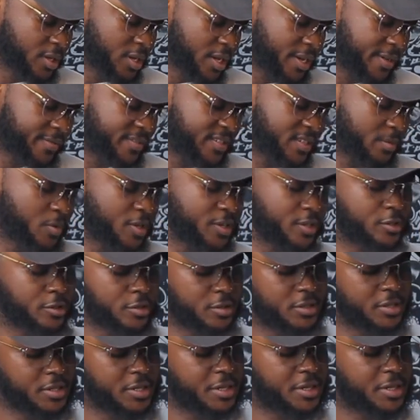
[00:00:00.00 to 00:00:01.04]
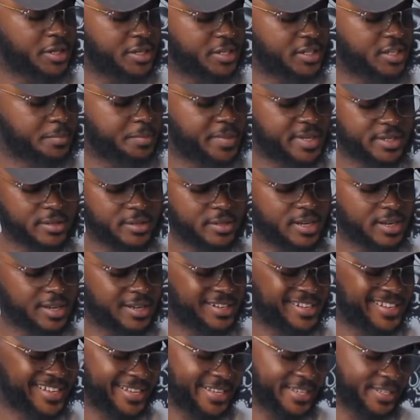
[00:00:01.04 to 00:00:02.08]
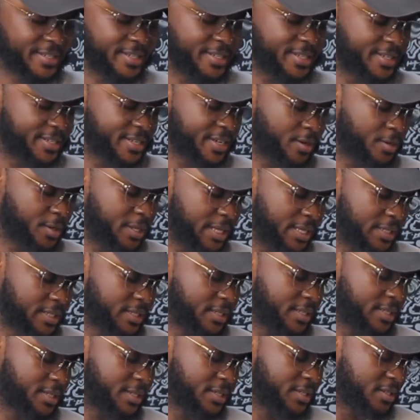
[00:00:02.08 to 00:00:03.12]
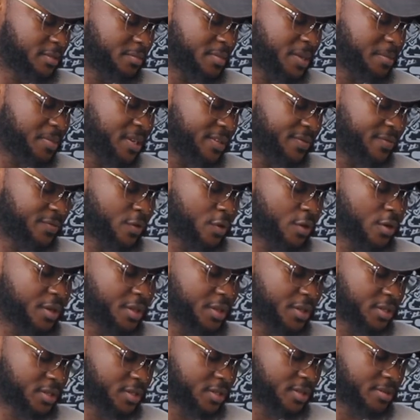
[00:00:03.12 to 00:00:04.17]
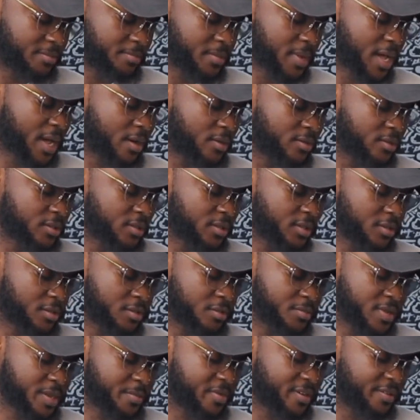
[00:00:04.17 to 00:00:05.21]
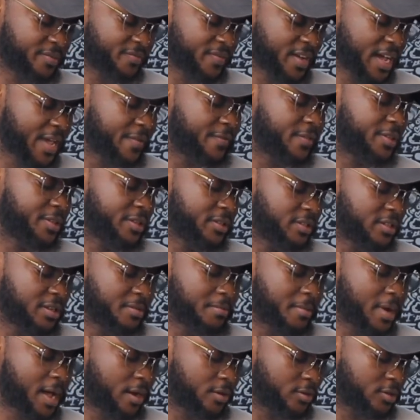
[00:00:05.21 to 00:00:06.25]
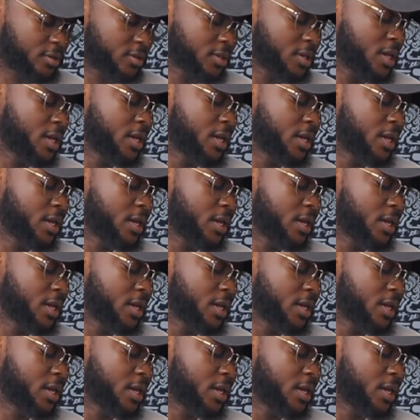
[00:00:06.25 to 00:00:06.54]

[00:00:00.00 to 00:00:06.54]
If someone is to see this, the person can easily tell that this is Mi Band 4 and this is the mount, this is Mi Band 5 and this is the mount.